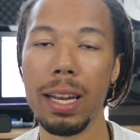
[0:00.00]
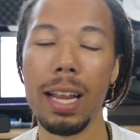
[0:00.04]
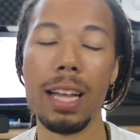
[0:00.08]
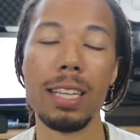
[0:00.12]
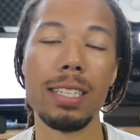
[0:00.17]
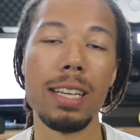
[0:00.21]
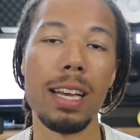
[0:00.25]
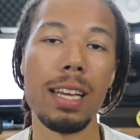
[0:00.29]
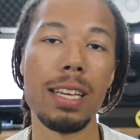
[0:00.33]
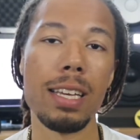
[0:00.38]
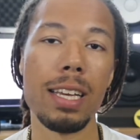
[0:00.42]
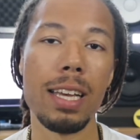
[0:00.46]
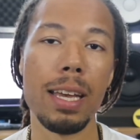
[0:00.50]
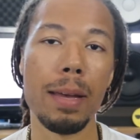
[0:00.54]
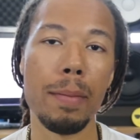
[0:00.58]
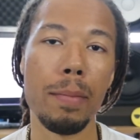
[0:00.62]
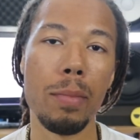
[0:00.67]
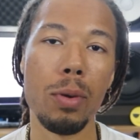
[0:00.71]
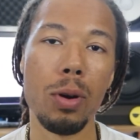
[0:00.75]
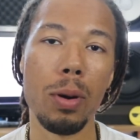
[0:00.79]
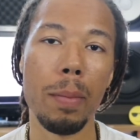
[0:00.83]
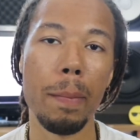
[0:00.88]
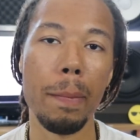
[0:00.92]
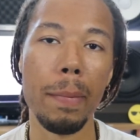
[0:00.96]
That's how you get
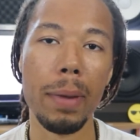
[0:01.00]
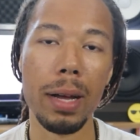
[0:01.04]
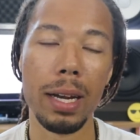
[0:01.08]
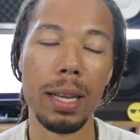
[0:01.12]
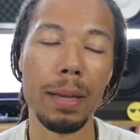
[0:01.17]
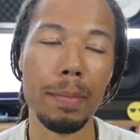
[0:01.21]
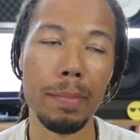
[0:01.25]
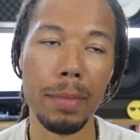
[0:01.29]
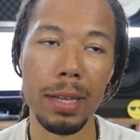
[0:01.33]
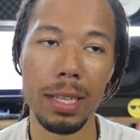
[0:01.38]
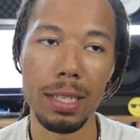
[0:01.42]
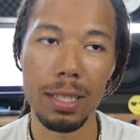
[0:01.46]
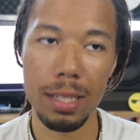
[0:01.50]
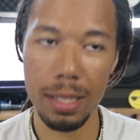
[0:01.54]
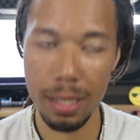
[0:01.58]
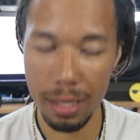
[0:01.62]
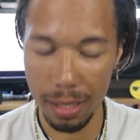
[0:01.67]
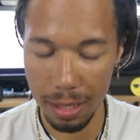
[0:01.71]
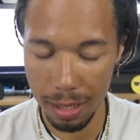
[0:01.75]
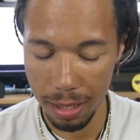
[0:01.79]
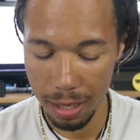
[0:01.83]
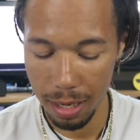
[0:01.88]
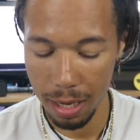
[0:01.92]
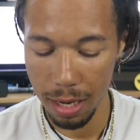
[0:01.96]
more muddy
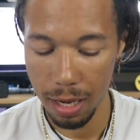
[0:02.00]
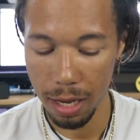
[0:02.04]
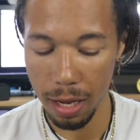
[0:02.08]
mixes.